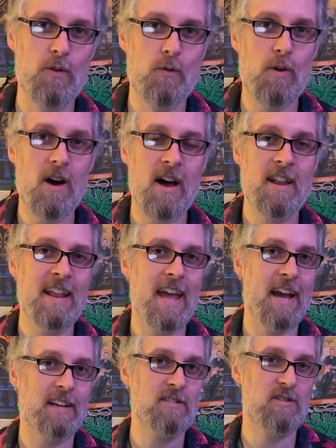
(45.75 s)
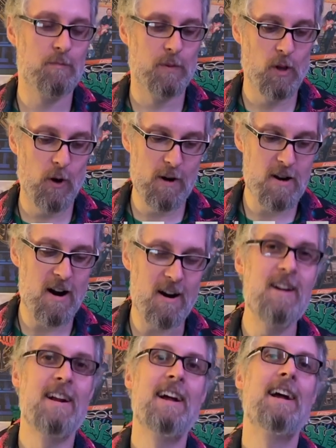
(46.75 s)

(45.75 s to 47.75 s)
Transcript: Run Explorer